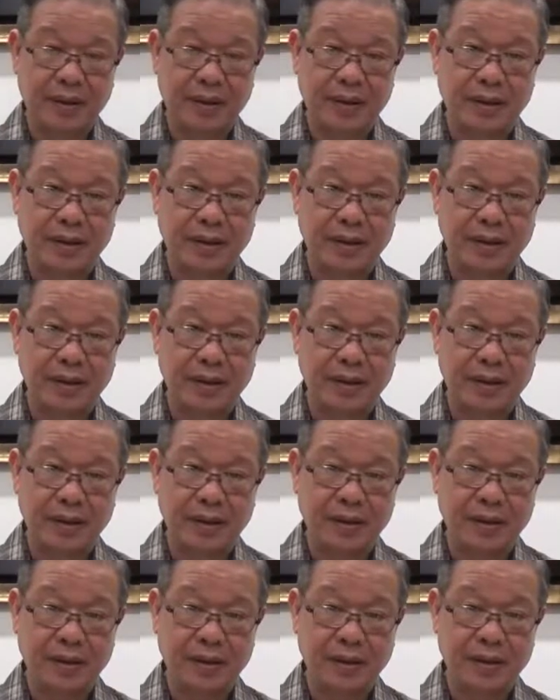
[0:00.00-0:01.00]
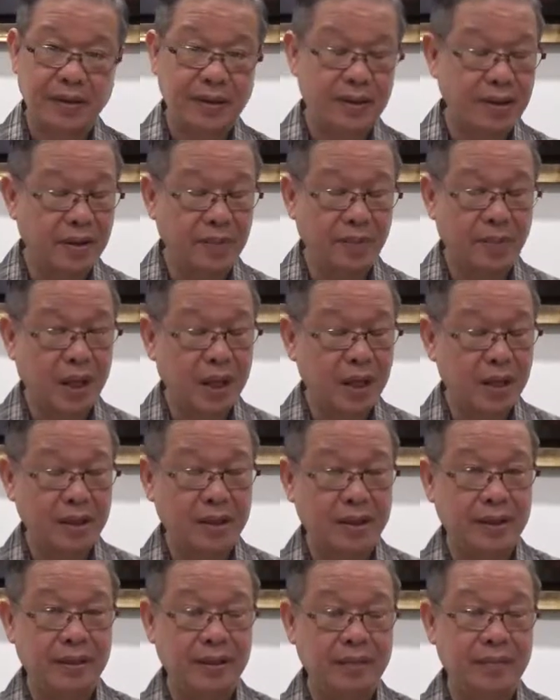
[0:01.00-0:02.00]
It's not
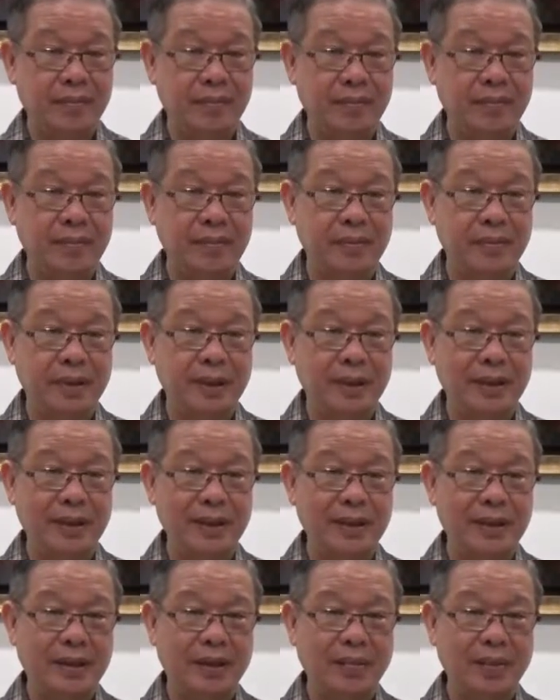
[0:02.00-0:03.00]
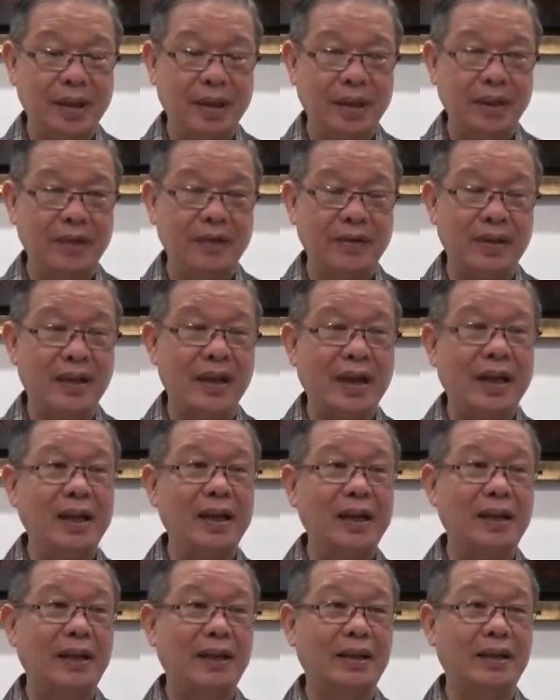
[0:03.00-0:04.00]
Pali, it is some kind of
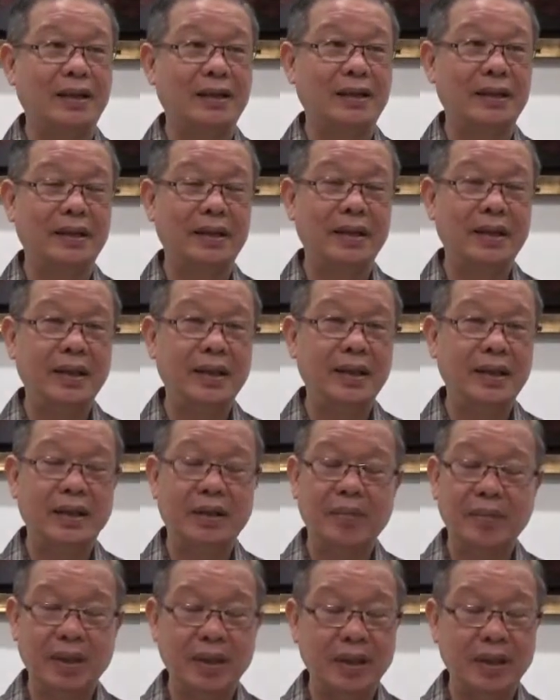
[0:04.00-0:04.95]
dialect in India.